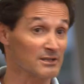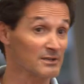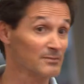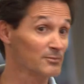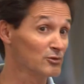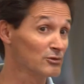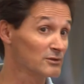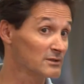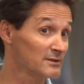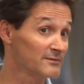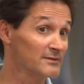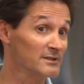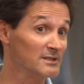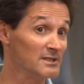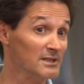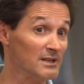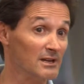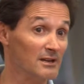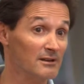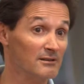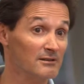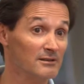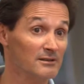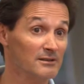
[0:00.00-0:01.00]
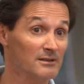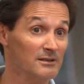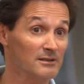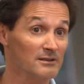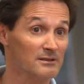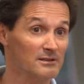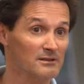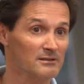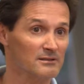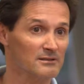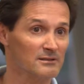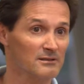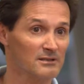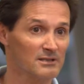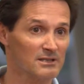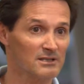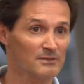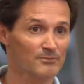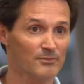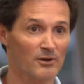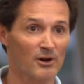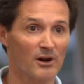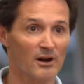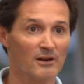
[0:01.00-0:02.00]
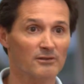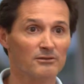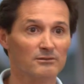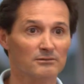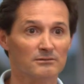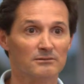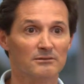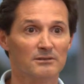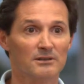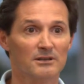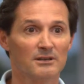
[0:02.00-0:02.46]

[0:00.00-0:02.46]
sports physio. It's spinal